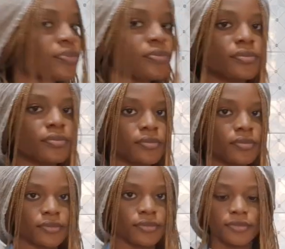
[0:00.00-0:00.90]

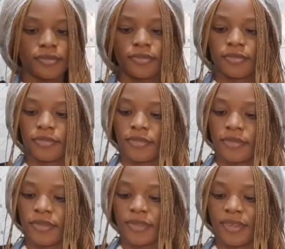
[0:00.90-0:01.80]

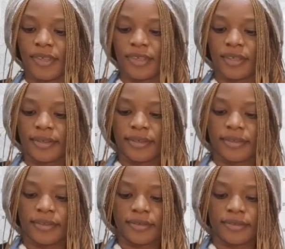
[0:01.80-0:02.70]

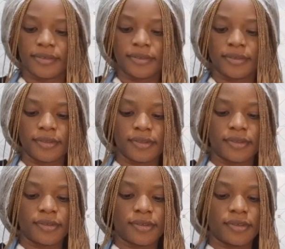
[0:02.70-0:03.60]

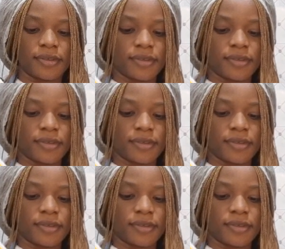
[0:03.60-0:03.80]
(no one is talking)